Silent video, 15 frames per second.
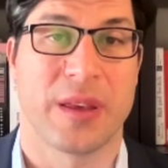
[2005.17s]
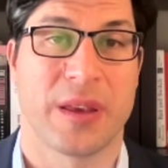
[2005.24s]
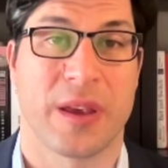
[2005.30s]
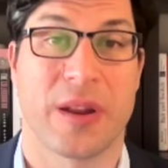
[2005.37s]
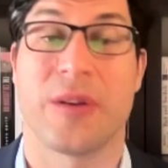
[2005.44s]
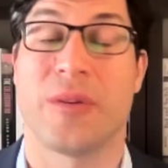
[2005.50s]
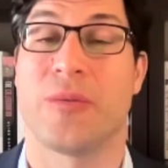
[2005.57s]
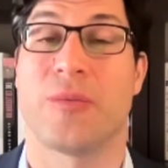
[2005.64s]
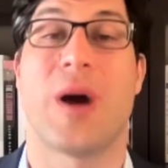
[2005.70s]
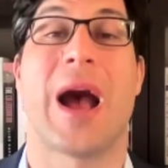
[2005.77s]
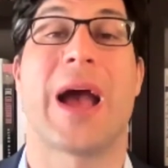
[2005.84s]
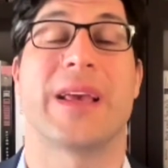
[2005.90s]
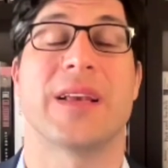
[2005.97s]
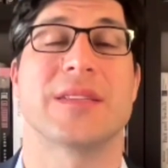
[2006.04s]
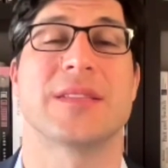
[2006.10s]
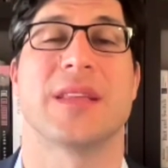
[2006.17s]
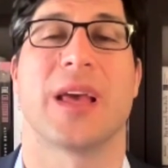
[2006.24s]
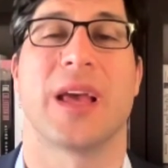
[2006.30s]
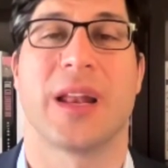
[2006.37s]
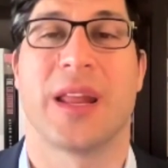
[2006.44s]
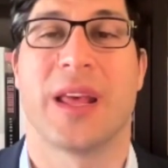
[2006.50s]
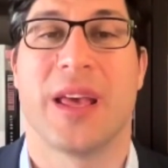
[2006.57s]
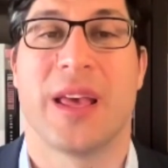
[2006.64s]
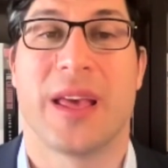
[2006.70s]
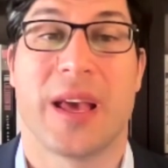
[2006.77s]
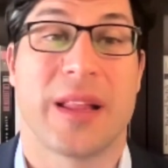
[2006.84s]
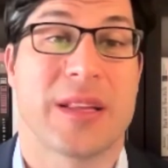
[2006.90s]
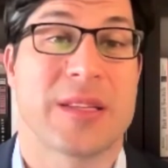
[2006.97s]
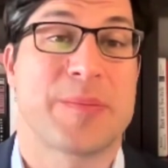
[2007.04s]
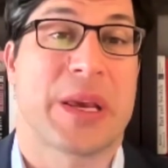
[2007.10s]
And why is that?
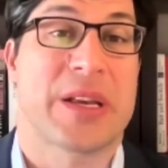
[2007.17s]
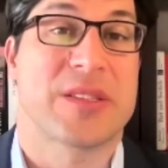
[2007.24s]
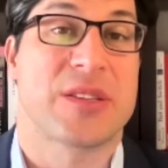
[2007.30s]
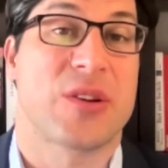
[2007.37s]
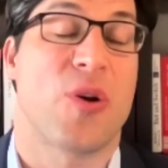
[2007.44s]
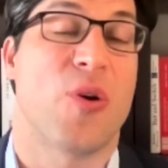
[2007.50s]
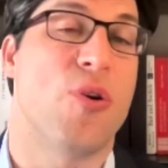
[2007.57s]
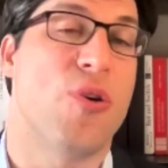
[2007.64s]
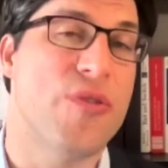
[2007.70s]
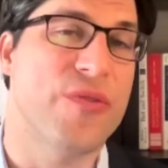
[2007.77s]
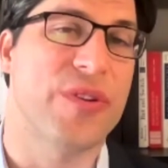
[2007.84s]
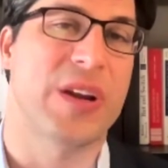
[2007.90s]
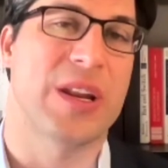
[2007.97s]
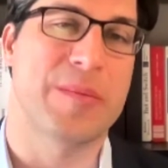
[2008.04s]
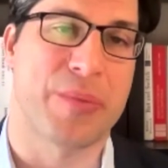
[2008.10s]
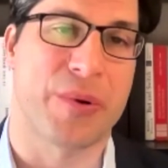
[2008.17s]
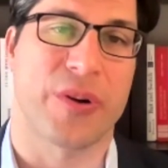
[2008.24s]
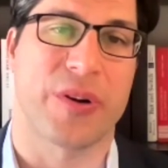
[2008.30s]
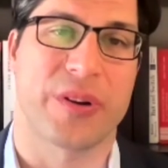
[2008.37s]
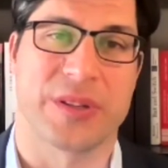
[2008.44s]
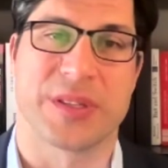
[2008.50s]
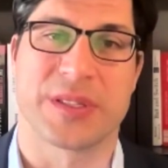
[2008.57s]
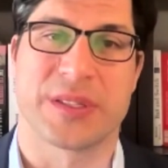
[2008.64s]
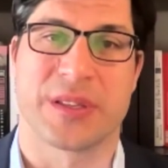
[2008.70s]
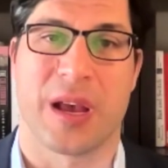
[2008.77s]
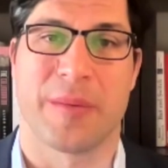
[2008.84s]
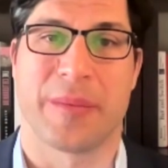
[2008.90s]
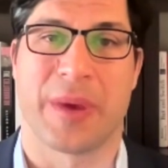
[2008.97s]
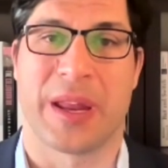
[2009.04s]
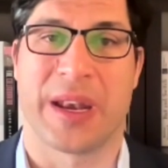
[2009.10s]
And that's because an overly
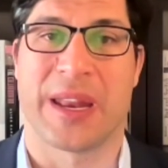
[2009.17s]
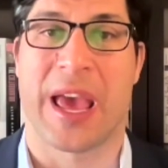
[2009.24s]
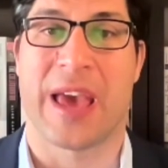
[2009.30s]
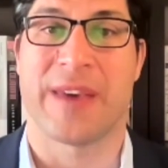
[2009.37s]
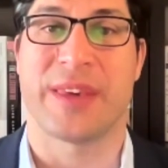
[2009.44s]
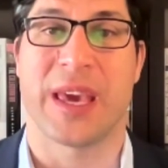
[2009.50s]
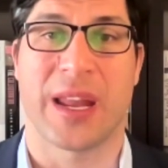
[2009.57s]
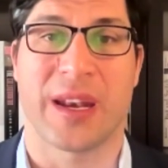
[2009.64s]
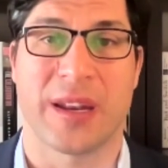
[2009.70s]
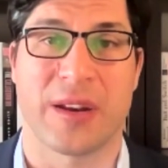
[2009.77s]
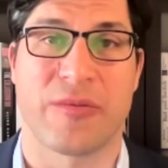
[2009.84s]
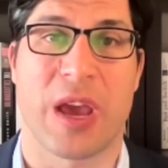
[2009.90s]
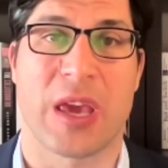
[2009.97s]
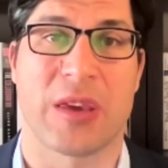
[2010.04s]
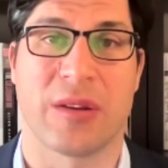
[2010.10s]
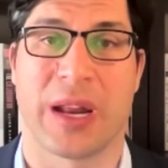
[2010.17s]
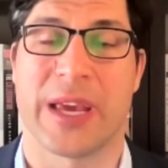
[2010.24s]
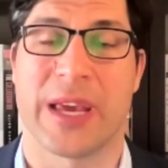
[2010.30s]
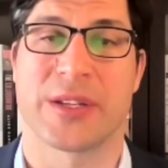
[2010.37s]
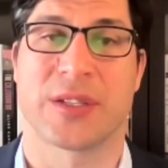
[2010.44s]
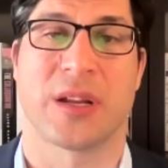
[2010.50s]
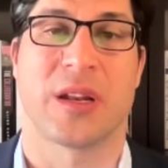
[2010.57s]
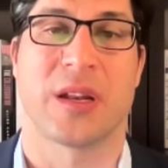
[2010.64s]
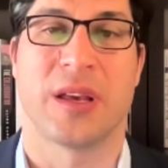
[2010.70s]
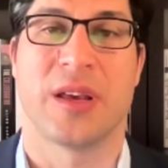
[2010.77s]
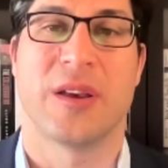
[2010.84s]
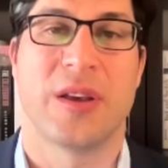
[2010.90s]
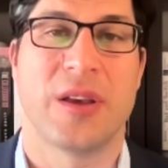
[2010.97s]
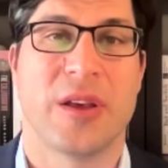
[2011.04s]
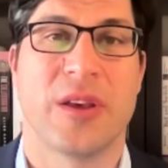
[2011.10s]
burdensome and heavy-handed regulation
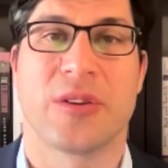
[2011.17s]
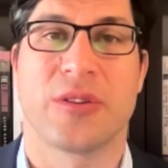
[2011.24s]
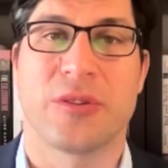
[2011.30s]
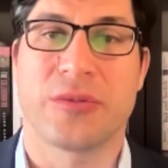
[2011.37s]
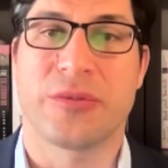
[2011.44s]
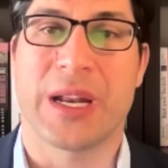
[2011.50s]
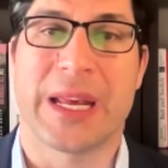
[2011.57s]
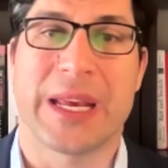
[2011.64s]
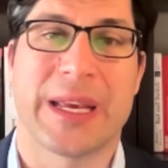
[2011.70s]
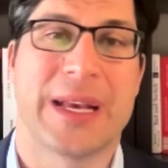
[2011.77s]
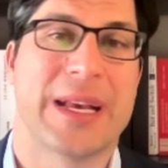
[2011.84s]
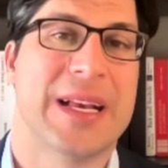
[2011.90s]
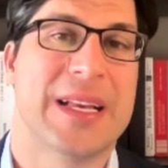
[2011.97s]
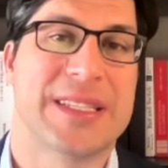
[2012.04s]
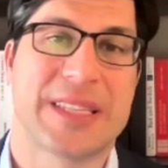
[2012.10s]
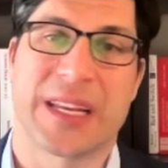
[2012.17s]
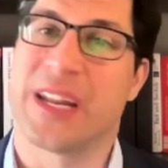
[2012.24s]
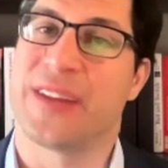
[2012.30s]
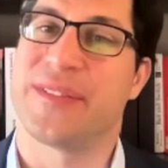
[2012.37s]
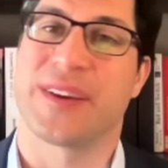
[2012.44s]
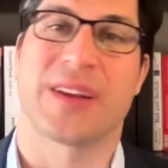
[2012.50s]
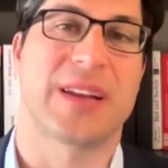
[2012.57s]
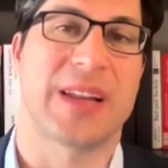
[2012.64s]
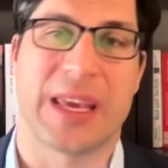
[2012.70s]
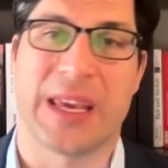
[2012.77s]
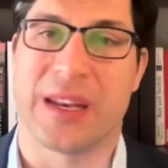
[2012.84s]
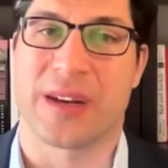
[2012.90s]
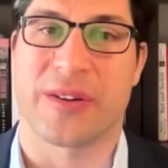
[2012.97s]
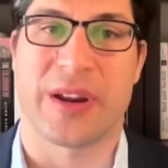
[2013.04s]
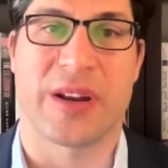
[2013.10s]
could really significantly
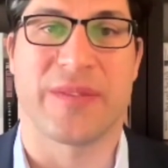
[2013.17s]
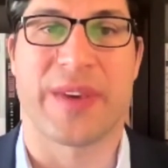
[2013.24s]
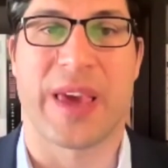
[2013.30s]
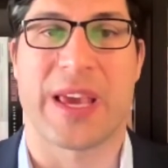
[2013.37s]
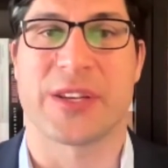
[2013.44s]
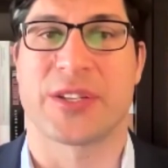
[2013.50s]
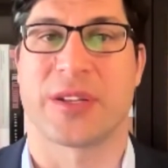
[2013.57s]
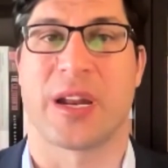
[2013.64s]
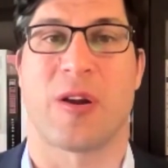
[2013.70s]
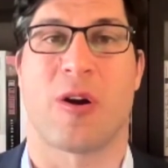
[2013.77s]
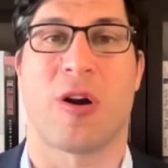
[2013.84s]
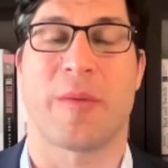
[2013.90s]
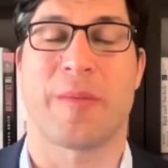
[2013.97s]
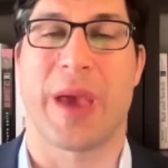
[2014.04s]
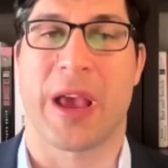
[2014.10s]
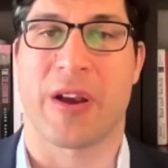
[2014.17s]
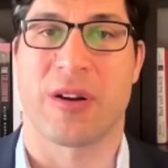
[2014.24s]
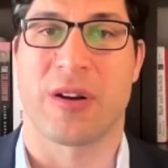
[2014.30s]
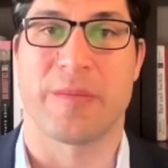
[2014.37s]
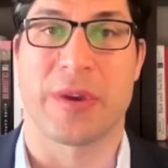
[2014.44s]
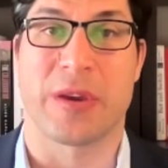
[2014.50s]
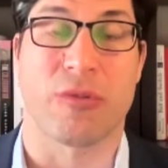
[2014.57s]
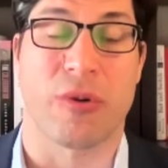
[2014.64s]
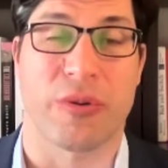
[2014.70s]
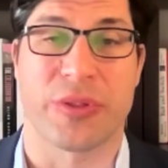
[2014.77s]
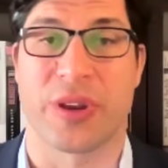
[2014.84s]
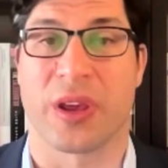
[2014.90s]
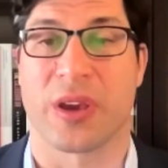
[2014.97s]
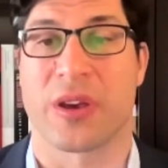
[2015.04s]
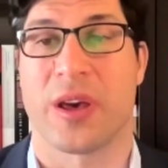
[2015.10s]
hinder innovation and harm economic growth
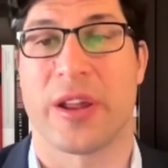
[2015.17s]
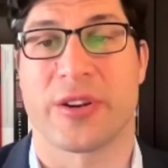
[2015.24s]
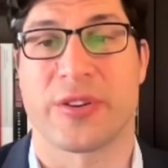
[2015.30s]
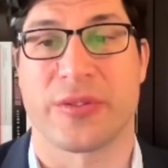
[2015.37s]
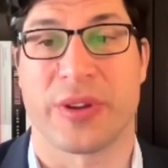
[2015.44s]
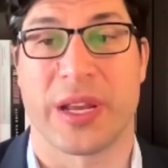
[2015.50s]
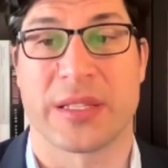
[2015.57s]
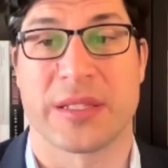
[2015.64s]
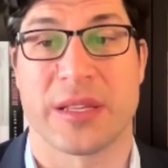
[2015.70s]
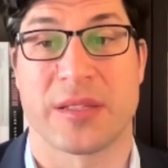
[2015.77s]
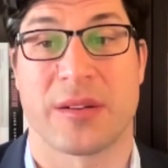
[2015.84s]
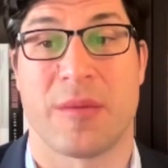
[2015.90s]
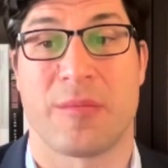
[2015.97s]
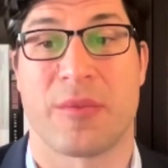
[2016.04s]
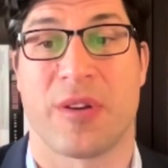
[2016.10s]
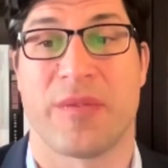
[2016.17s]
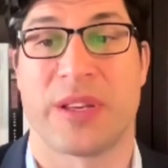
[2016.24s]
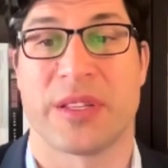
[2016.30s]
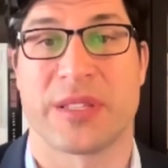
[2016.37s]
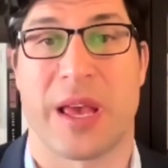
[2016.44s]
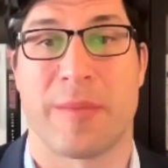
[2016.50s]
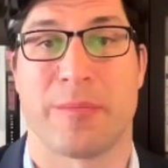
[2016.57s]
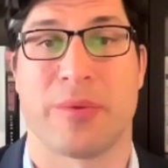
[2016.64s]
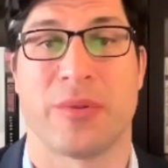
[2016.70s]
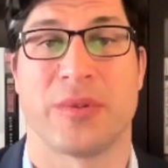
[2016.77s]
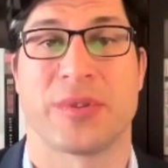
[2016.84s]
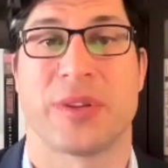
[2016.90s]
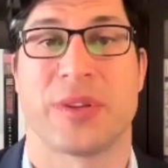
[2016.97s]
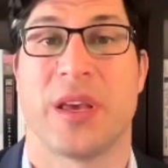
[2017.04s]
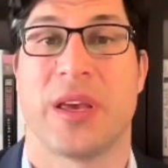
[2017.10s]
in a country, as a number of
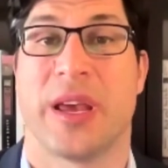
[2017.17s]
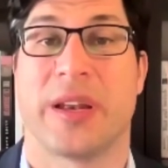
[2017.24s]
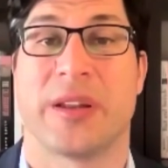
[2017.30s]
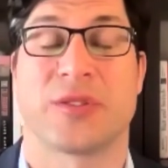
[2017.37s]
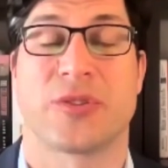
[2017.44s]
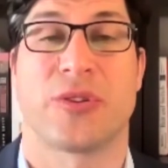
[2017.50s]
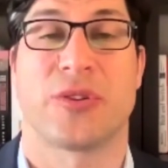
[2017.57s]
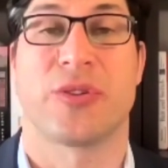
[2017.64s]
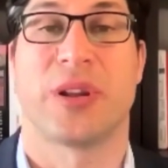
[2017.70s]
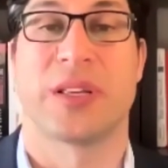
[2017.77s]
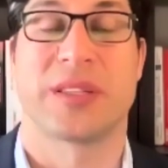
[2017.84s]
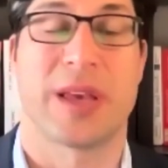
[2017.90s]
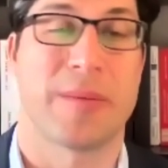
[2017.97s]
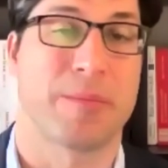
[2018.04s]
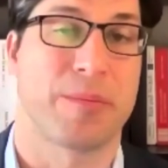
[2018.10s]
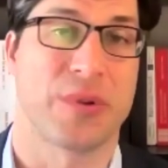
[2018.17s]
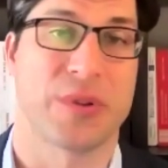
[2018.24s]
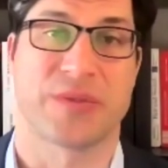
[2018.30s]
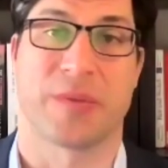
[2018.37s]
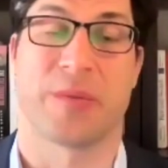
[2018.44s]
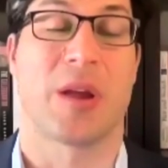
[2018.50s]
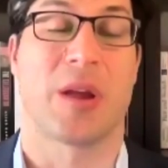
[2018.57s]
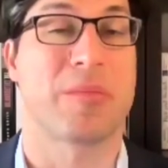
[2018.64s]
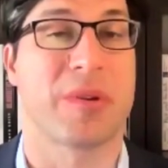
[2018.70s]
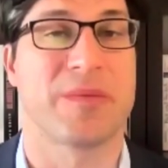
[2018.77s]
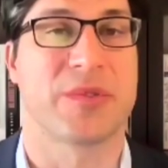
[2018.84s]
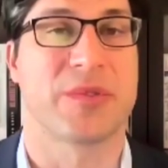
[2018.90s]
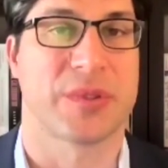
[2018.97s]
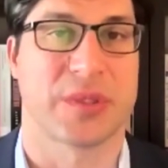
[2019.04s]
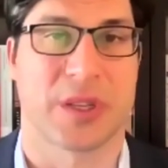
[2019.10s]
examples and historical examples from a number of
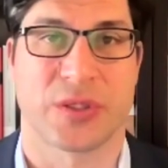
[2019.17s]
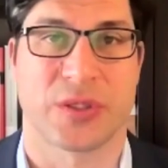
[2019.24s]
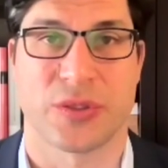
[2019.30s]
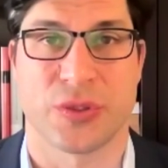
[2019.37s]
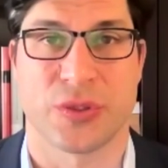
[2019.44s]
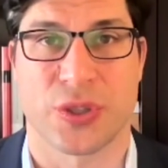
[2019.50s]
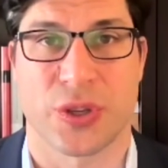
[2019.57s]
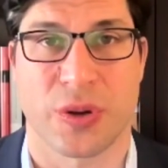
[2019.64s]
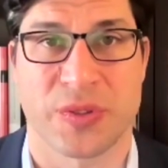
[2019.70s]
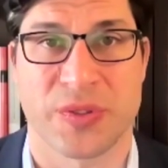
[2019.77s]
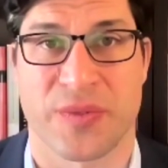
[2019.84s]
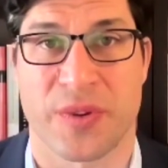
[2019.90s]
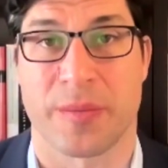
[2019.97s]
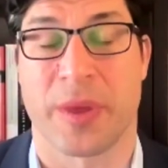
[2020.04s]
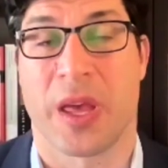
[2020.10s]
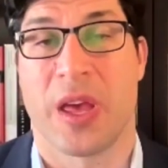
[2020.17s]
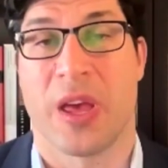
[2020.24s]
jurisdictions shows from